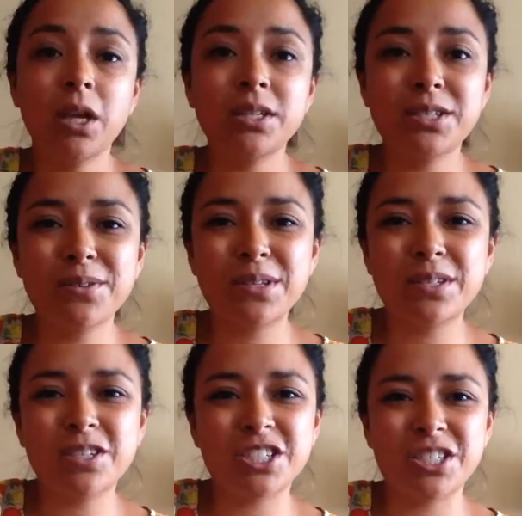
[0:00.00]
So those
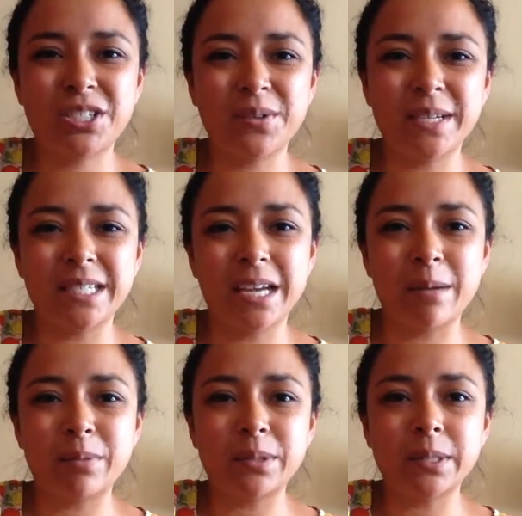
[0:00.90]
are just 2
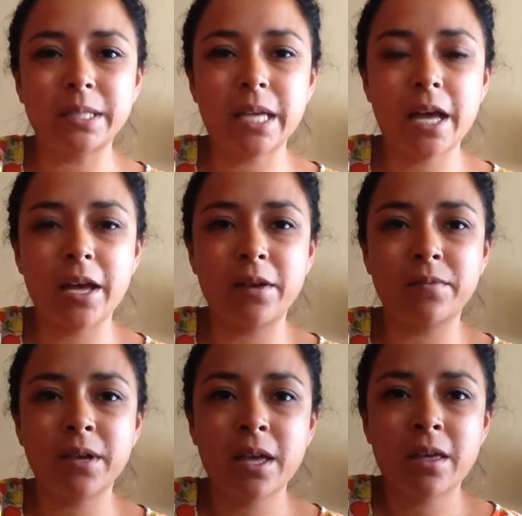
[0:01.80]
examples of
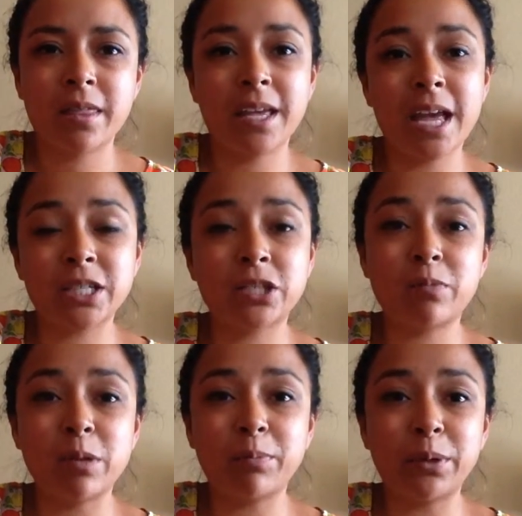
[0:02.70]
the extra
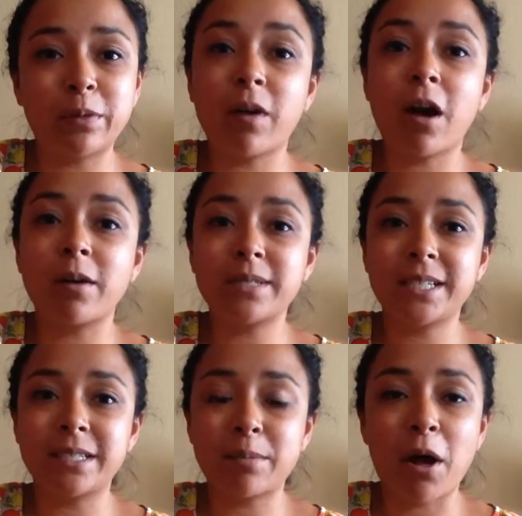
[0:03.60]
people involved
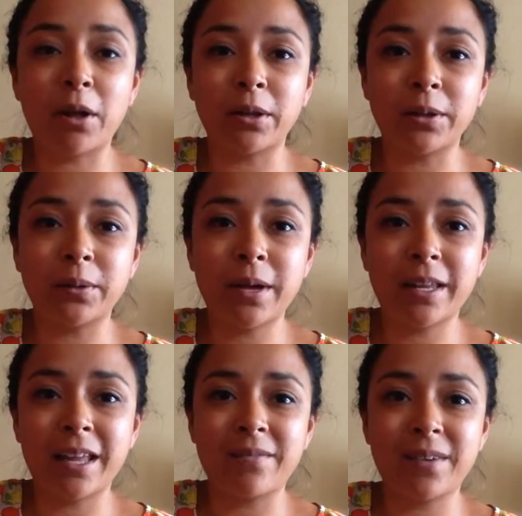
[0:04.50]
in Apollo
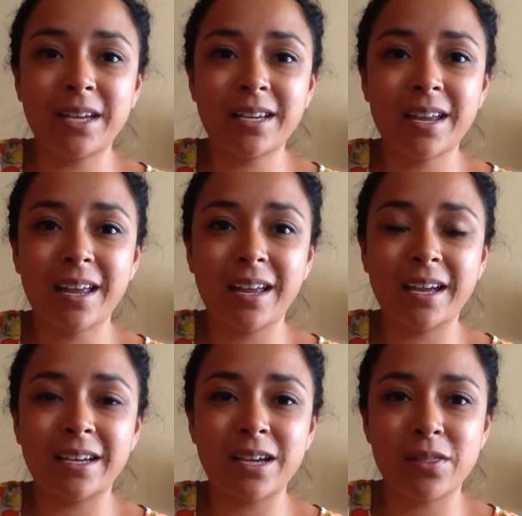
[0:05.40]
11
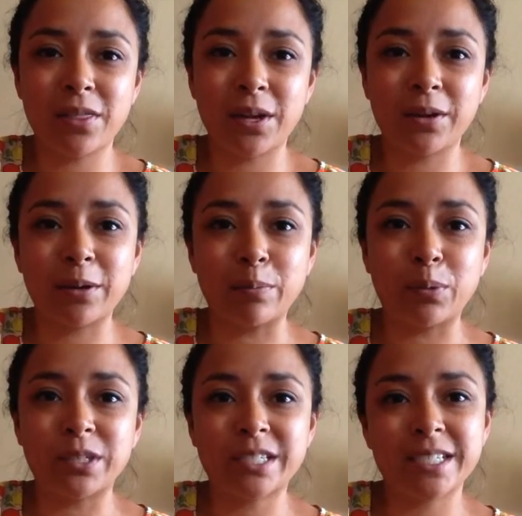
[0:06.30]
and their
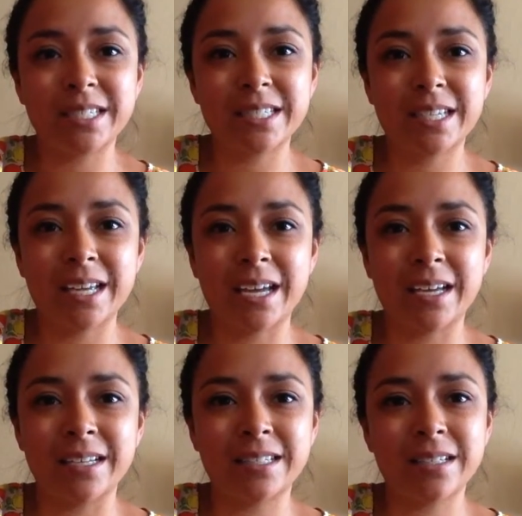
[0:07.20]
importance
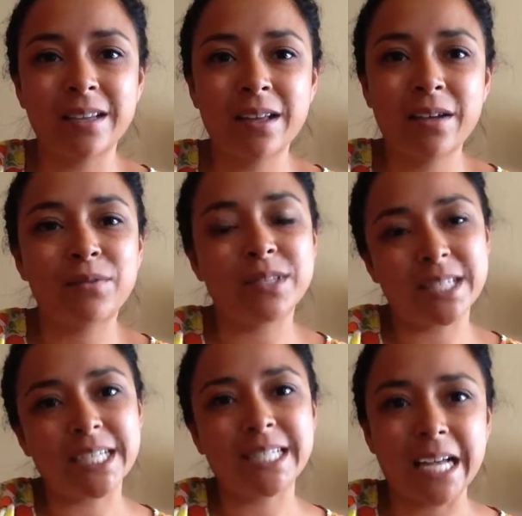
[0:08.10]
and for the
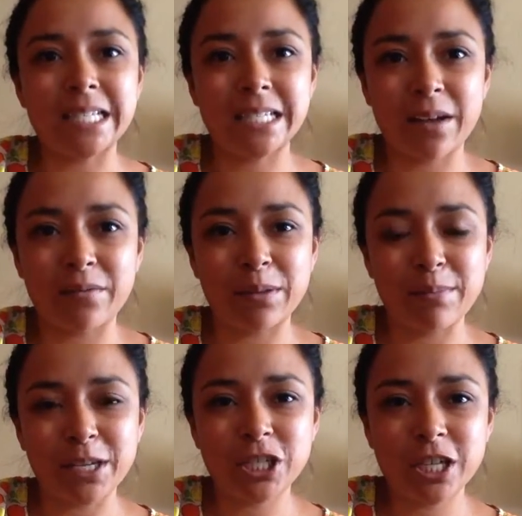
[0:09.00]
success of the
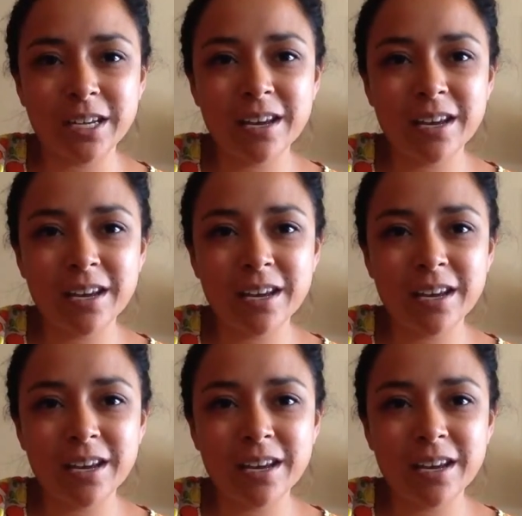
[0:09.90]
mission.